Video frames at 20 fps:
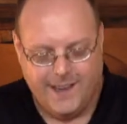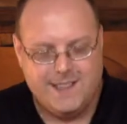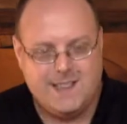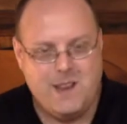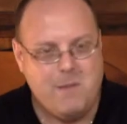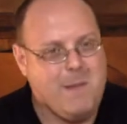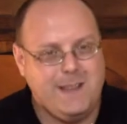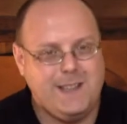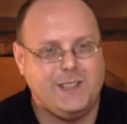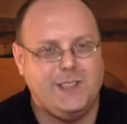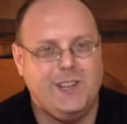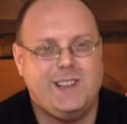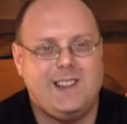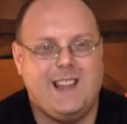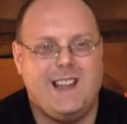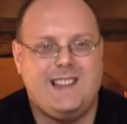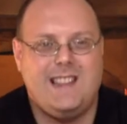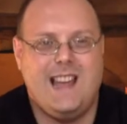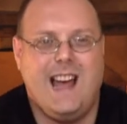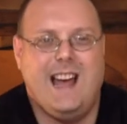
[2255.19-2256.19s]
It's not meant to look
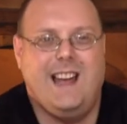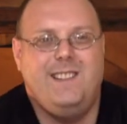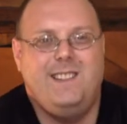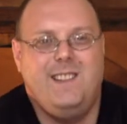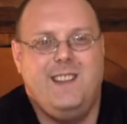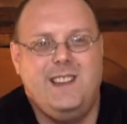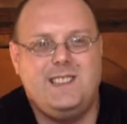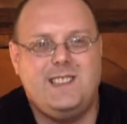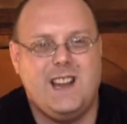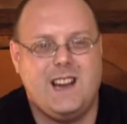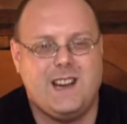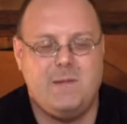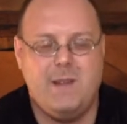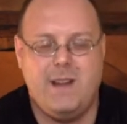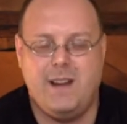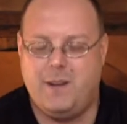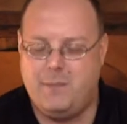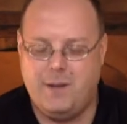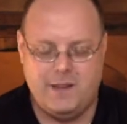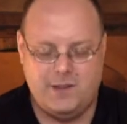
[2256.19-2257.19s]
like that. It's a
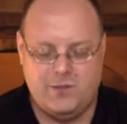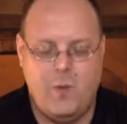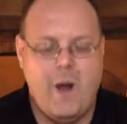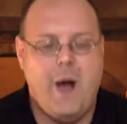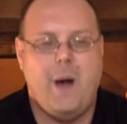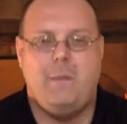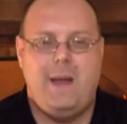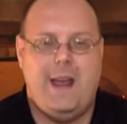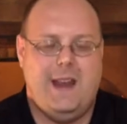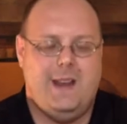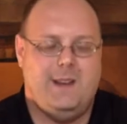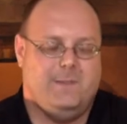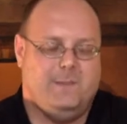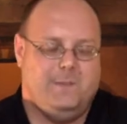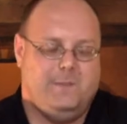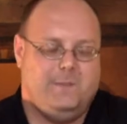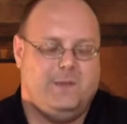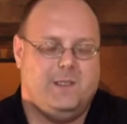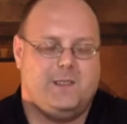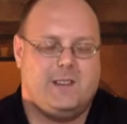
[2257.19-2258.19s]
documentary, but it's well made.
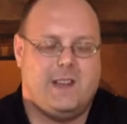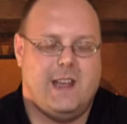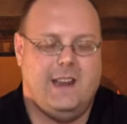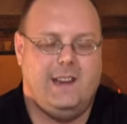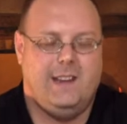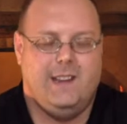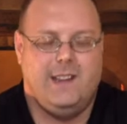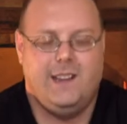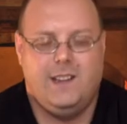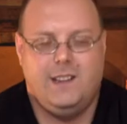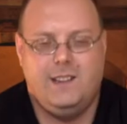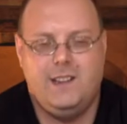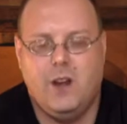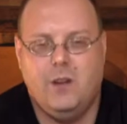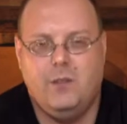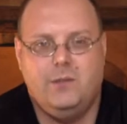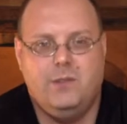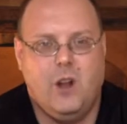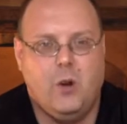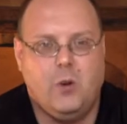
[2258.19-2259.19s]
Okay.
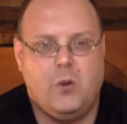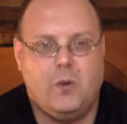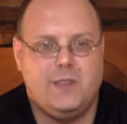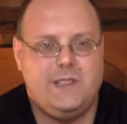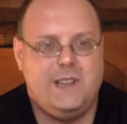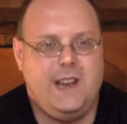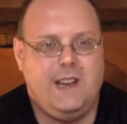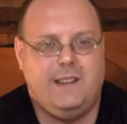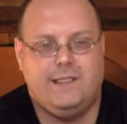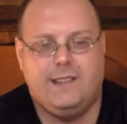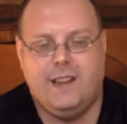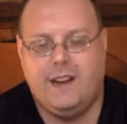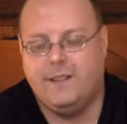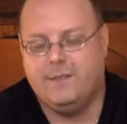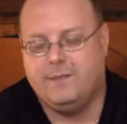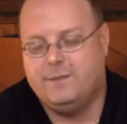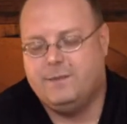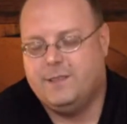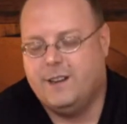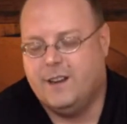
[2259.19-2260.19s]
No no critique
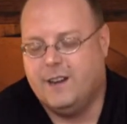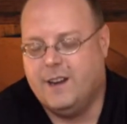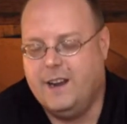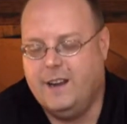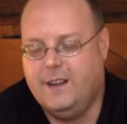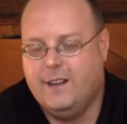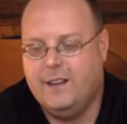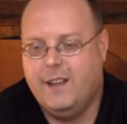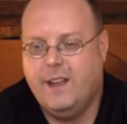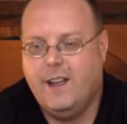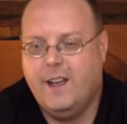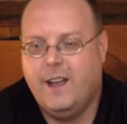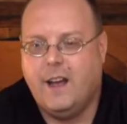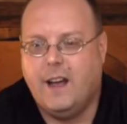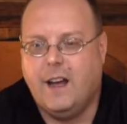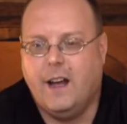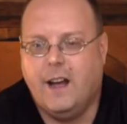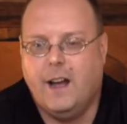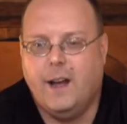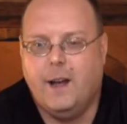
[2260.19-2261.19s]
there. All right.
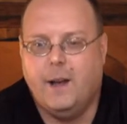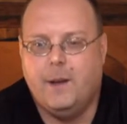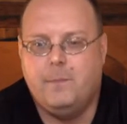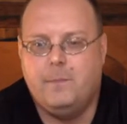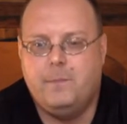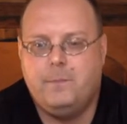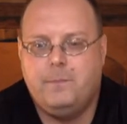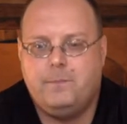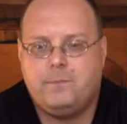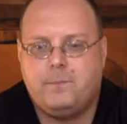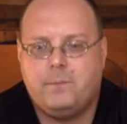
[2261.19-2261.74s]
Um,